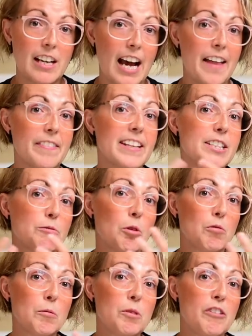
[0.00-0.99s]
and this will
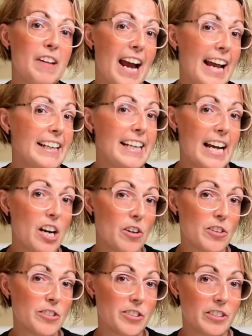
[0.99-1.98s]
remove any
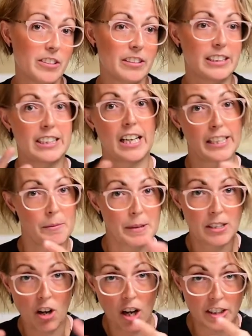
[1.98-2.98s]
errors that can be
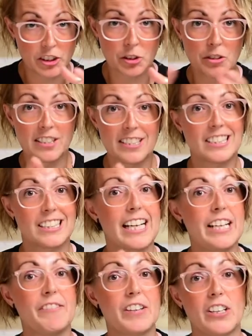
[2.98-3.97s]
caused due to
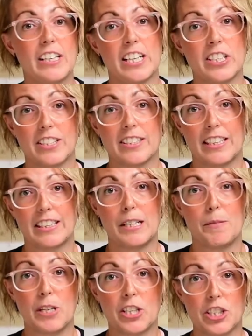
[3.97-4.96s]
slight variations in the
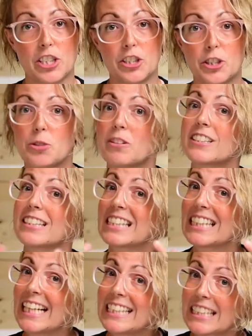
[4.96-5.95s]
emission due to
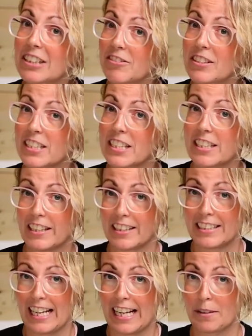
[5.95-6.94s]
slight differences in the
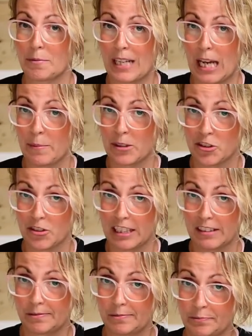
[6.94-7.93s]
tandem chemistry.
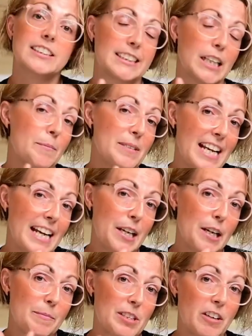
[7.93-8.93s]
Some
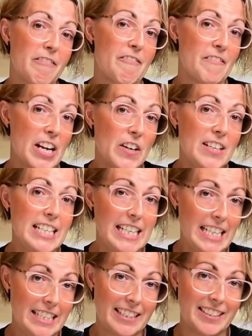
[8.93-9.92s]
tandems are very
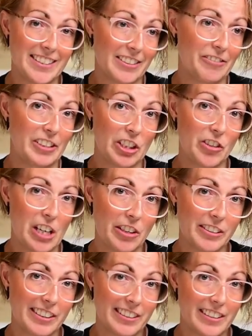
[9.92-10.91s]
easy to figure
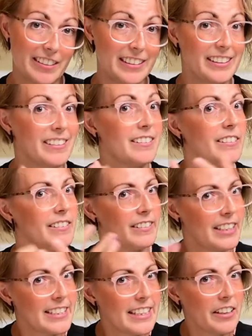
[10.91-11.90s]
out.
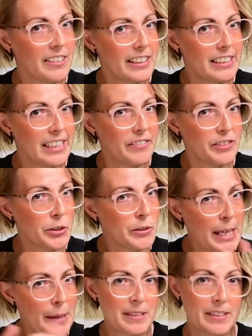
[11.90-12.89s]
They sound like they have two
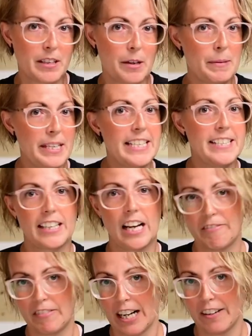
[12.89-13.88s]
names, PE
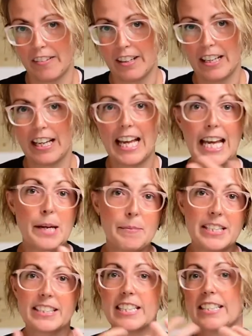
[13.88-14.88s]
Cy5,
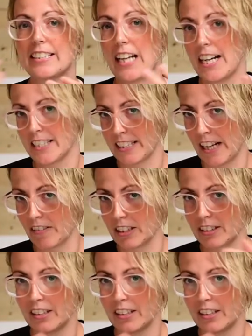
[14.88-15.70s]
APC Cy7,